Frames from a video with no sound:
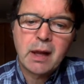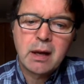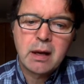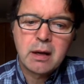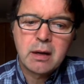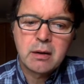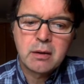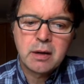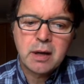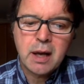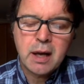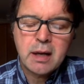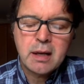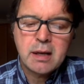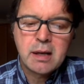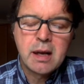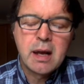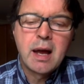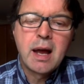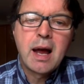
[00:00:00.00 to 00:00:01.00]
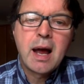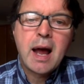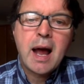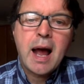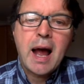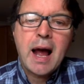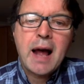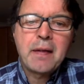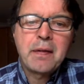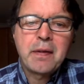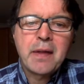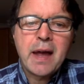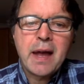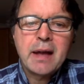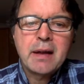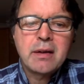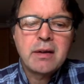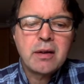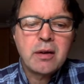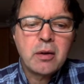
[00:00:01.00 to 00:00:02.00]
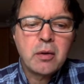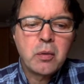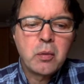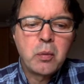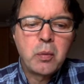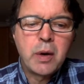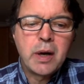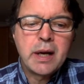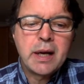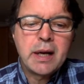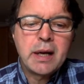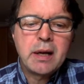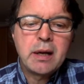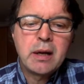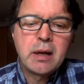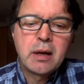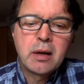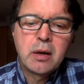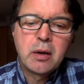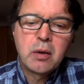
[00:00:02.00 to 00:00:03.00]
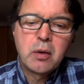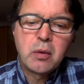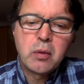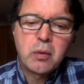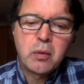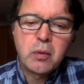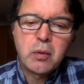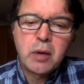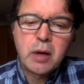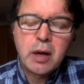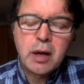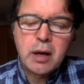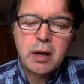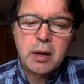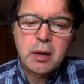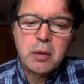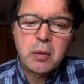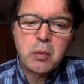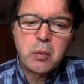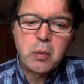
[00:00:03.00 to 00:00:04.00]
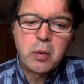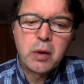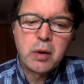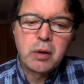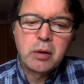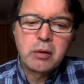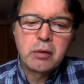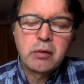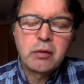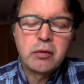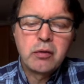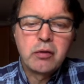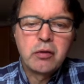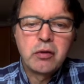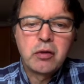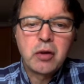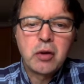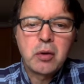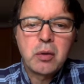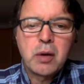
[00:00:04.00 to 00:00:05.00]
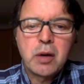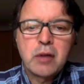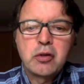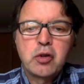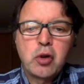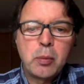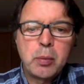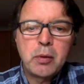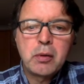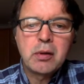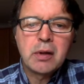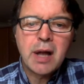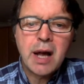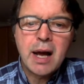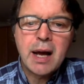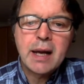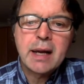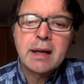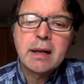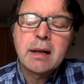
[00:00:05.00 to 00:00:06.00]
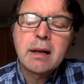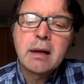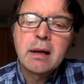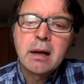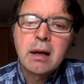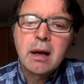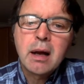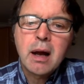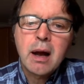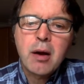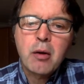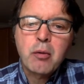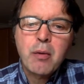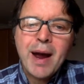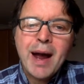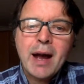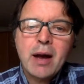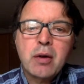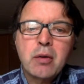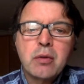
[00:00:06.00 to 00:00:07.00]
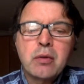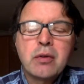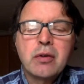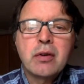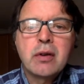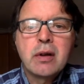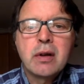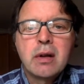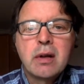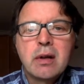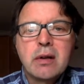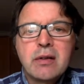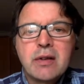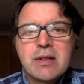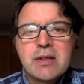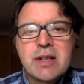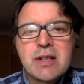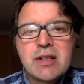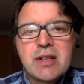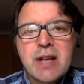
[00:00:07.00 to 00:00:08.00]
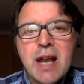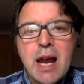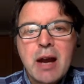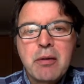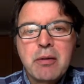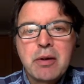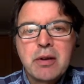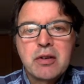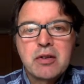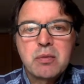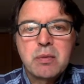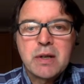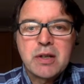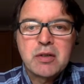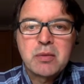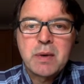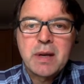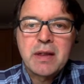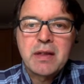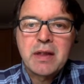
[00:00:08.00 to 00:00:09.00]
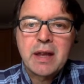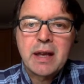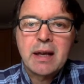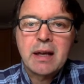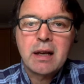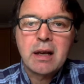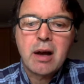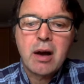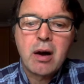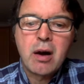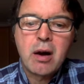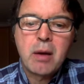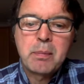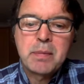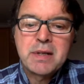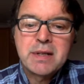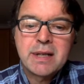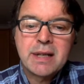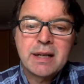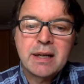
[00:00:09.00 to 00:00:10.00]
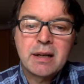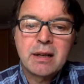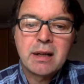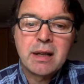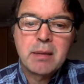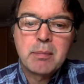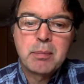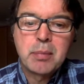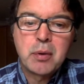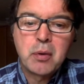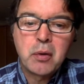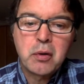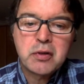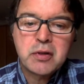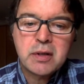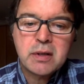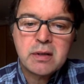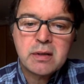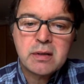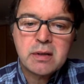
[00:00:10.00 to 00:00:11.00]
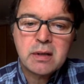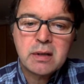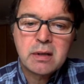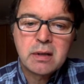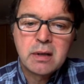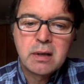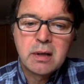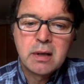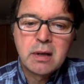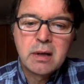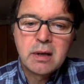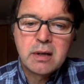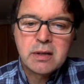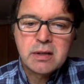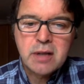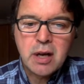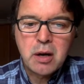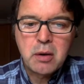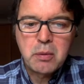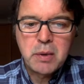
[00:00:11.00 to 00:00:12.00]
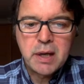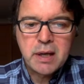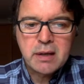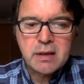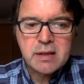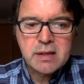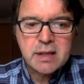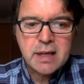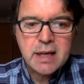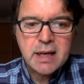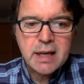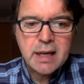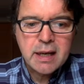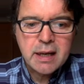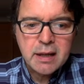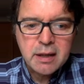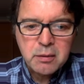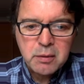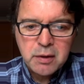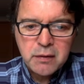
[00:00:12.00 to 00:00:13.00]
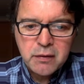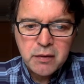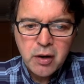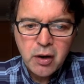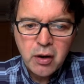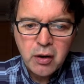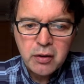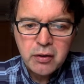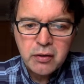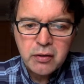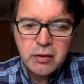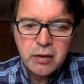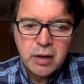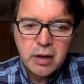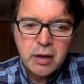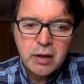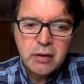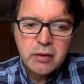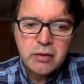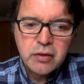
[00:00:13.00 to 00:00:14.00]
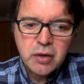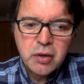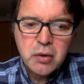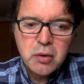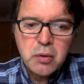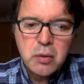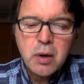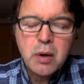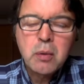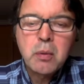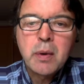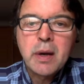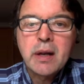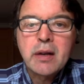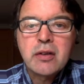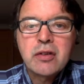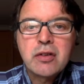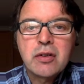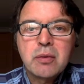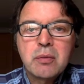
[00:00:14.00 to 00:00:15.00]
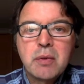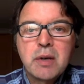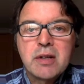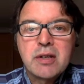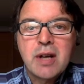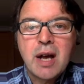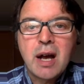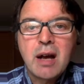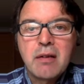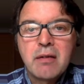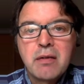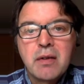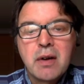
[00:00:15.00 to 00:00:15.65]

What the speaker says: Okay, and then we will do a double line around decision areas which we think are particularly important. So we can see here that we've got two which have